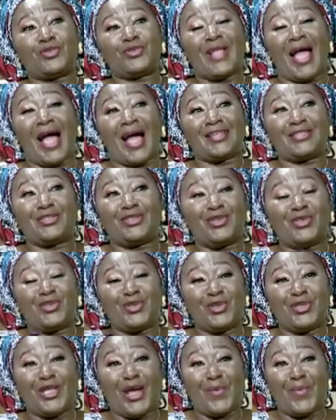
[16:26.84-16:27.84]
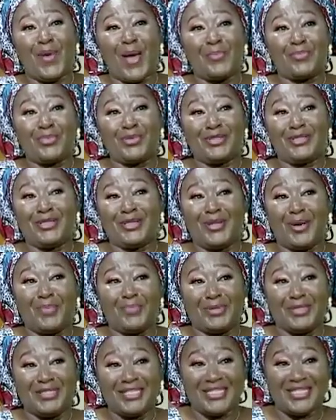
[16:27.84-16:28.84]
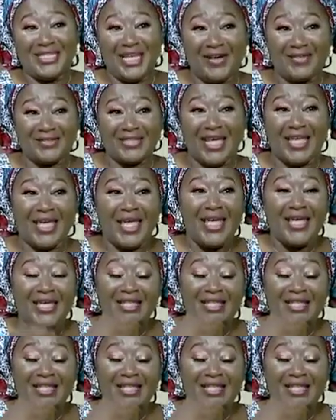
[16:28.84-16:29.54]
attitude that we are putting up in this house, like